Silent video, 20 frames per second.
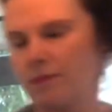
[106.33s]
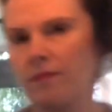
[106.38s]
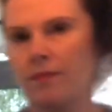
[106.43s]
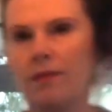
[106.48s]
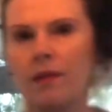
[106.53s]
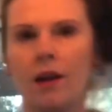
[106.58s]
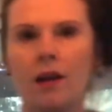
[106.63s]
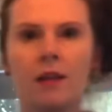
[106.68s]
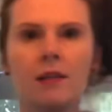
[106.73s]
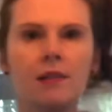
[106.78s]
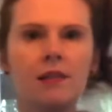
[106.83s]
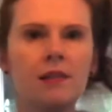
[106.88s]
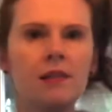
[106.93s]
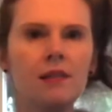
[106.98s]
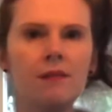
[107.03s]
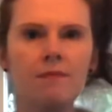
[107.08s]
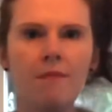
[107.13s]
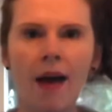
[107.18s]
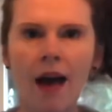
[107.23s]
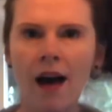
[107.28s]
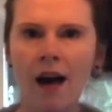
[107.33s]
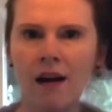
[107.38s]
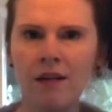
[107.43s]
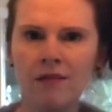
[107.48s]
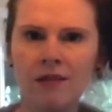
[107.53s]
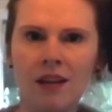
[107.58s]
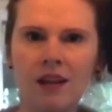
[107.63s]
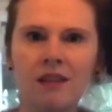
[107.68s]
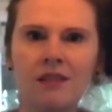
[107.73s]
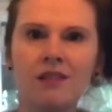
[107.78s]
It
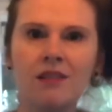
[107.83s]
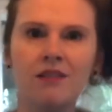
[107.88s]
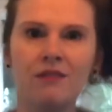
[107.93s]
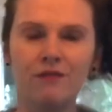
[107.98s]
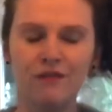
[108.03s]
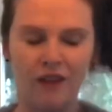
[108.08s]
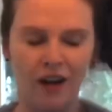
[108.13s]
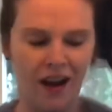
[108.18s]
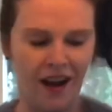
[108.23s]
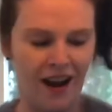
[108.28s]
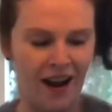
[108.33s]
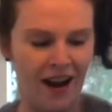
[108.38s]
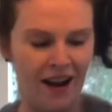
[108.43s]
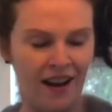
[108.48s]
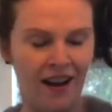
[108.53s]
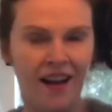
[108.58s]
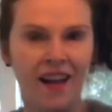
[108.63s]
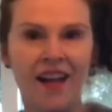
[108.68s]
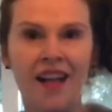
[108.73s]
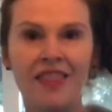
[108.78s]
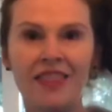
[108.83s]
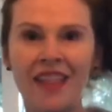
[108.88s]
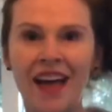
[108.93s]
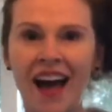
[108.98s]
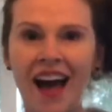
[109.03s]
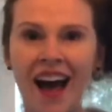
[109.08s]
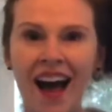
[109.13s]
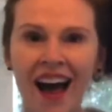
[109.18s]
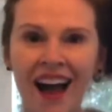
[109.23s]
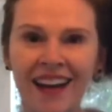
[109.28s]
smells divine. The
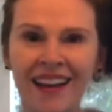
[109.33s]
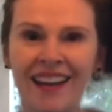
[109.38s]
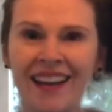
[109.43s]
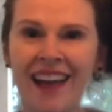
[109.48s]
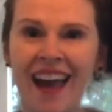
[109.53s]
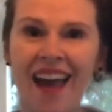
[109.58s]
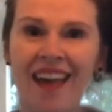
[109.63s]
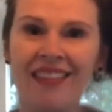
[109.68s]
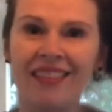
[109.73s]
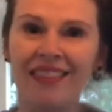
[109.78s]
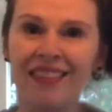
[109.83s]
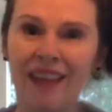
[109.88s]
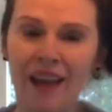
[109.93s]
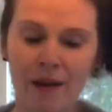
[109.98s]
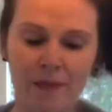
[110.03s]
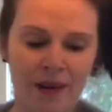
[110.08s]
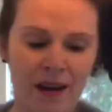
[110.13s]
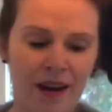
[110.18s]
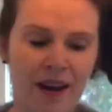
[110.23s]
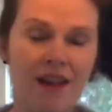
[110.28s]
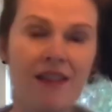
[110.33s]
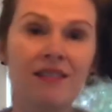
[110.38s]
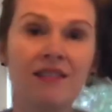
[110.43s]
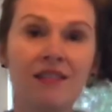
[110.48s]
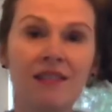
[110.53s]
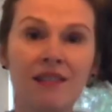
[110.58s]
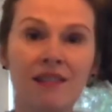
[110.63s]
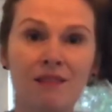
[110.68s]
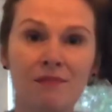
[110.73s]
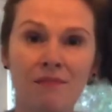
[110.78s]
honey and lemon
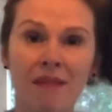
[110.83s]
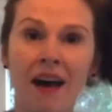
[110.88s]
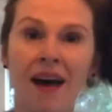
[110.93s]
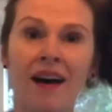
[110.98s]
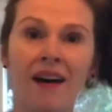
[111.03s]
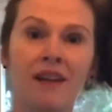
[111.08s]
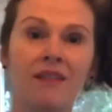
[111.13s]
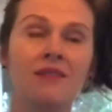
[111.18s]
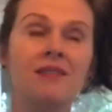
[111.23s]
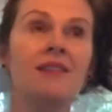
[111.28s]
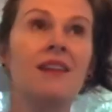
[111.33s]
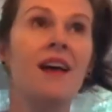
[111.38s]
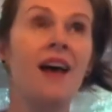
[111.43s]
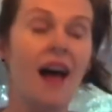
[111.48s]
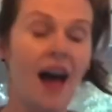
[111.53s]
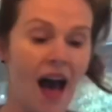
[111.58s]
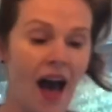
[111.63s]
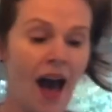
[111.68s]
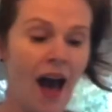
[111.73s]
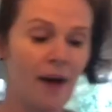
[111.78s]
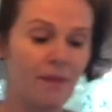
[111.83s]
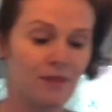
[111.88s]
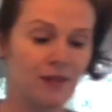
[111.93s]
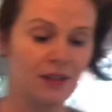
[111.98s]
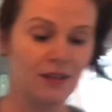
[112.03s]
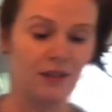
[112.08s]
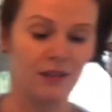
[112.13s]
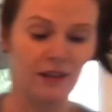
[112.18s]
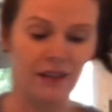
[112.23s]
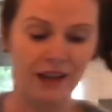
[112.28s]
smells
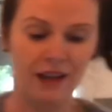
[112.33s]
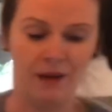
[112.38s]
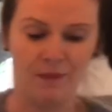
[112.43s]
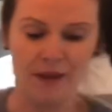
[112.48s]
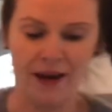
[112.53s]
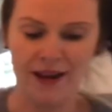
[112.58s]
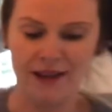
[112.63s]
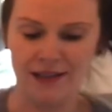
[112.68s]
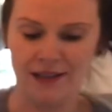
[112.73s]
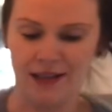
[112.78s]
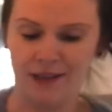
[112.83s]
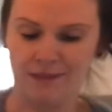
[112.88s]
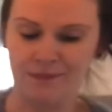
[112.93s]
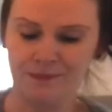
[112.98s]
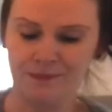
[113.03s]
absolutely amazing.